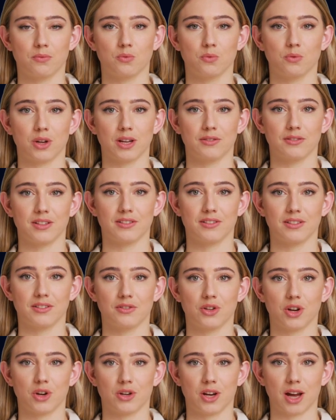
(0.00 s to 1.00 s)

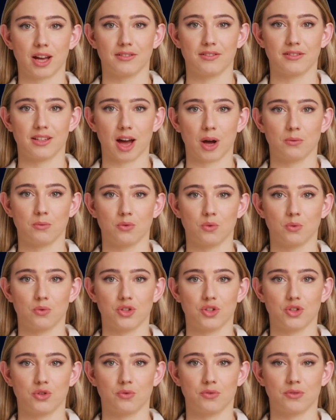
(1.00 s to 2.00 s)
Realistic targets help to
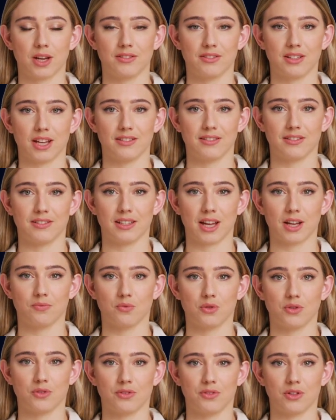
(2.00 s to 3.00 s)
ensure that testing
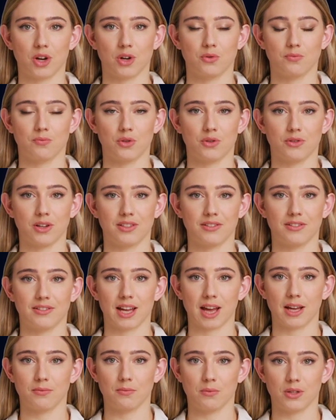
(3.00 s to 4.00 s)
efforts are
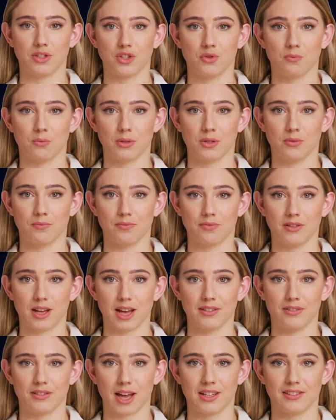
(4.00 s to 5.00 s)
focused and measurable,
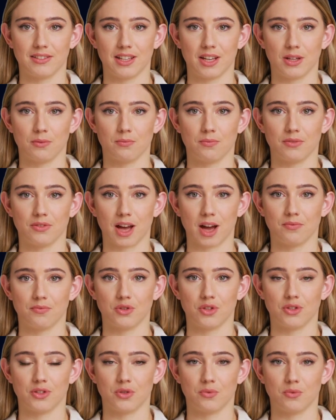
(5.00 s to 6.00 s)
and that teams
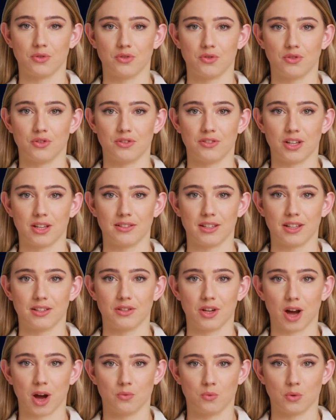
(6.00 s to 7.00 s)
have a clear
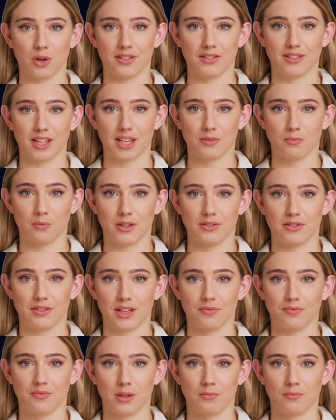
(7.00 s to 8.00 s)
understanding of what is
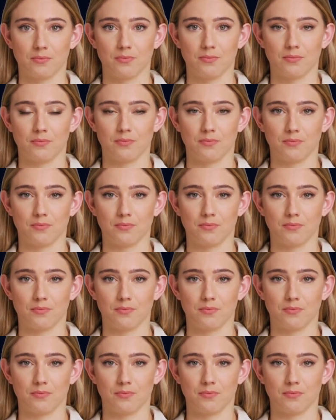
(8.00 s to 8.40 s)
expected of them.